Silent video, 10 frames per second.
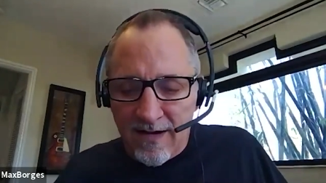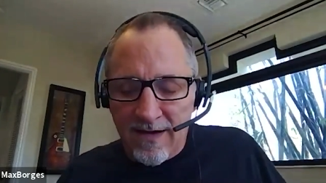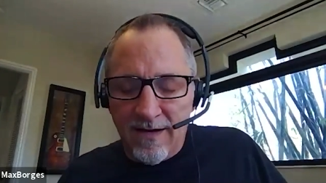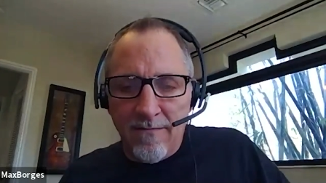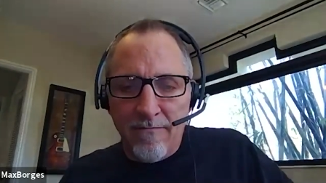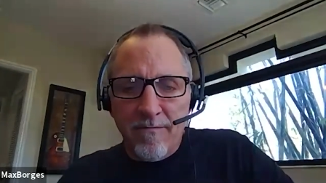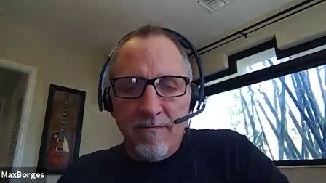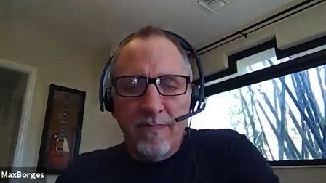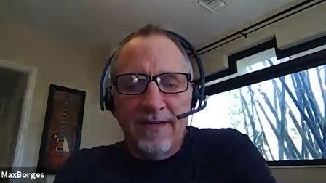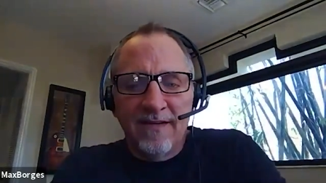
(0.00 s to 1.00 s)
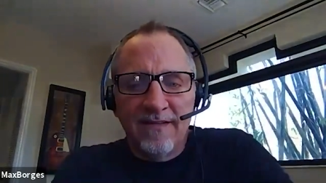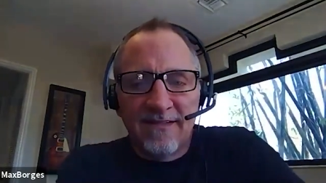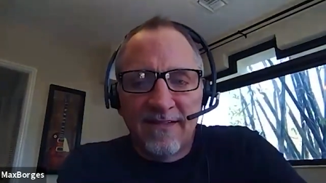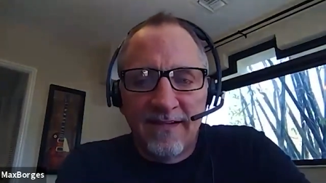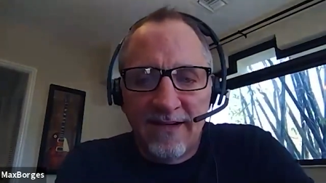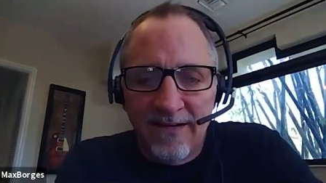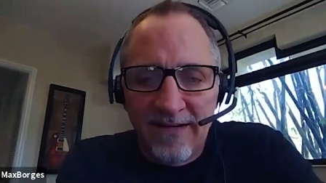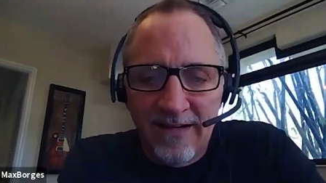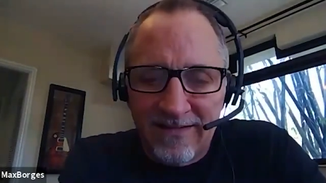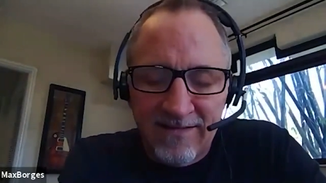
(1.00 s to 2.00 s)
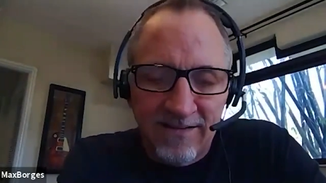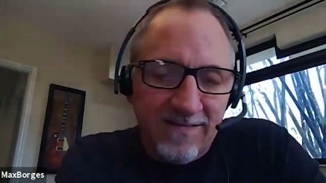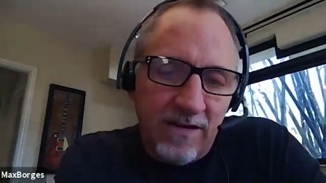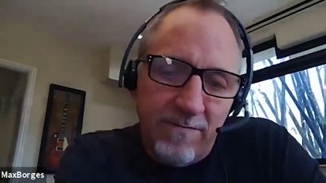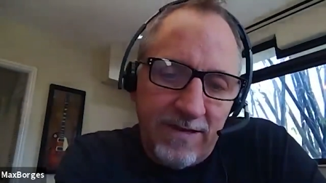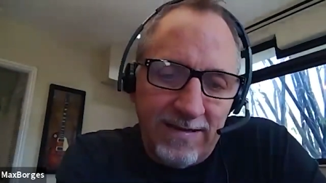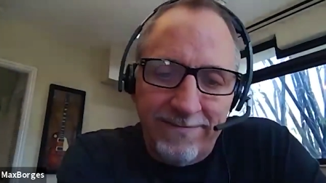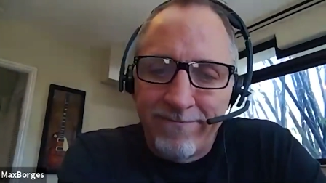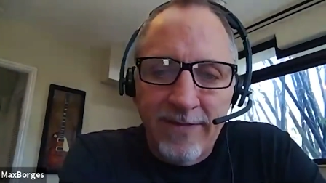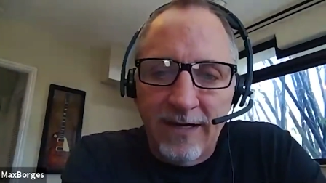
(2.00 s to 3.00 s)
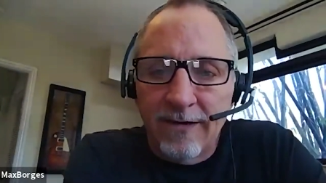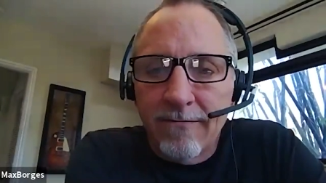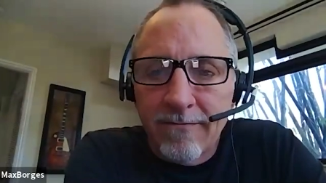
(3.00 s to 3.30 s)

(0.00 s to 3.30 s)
Um, because it, it's just going to be you know